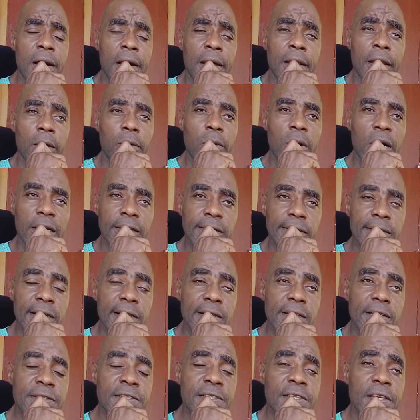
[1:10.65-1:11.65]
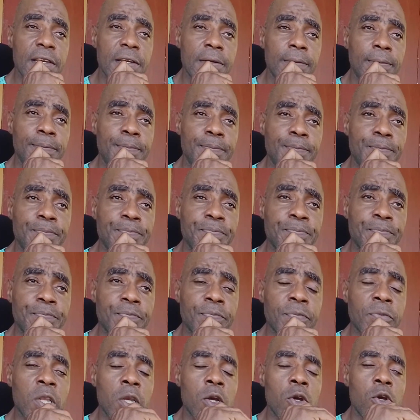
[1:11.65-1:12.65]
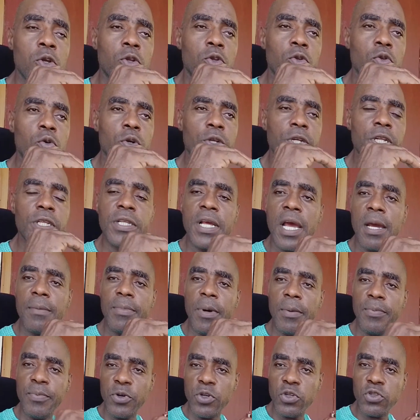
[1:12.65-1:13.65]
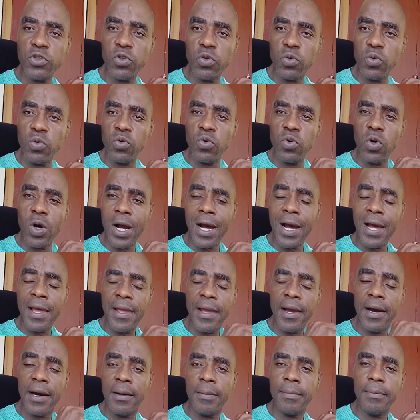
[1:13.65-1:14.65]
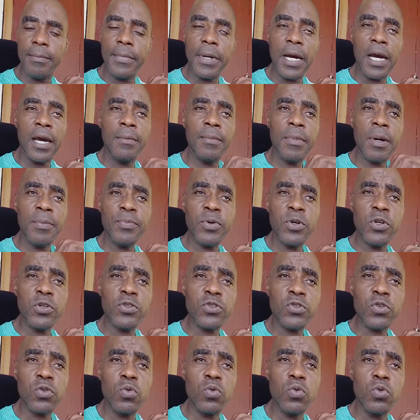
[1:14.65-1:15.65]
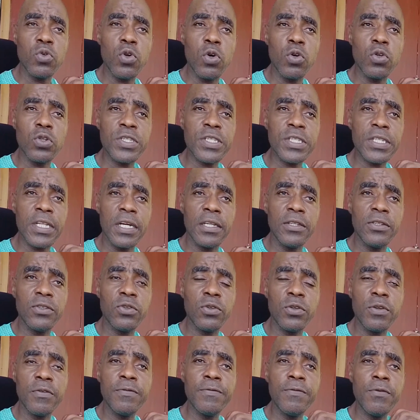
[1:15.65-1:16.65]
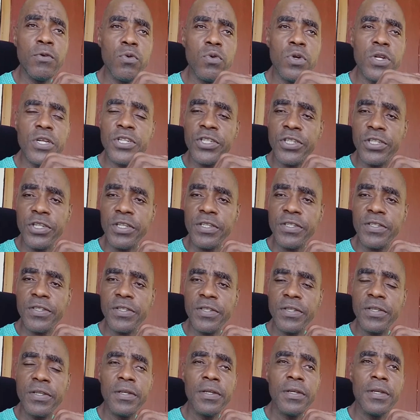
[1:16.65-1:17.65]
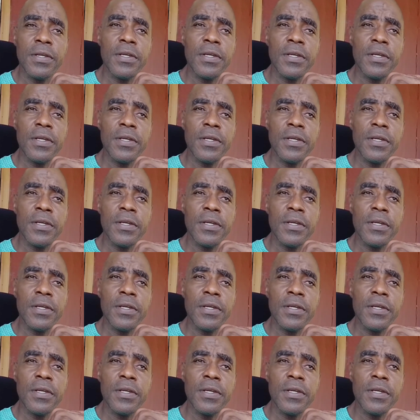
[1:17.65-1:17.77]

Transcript: And I want to tell you, say, knowing the type of person who I am, I'm a person who don't stand to the foolishness.